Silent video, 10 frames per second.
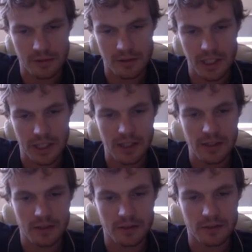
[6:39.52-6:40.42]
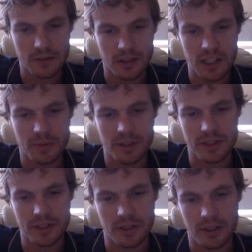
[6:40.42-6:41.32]
d times by
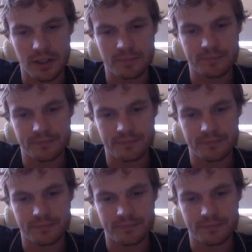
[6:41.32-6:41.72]
sine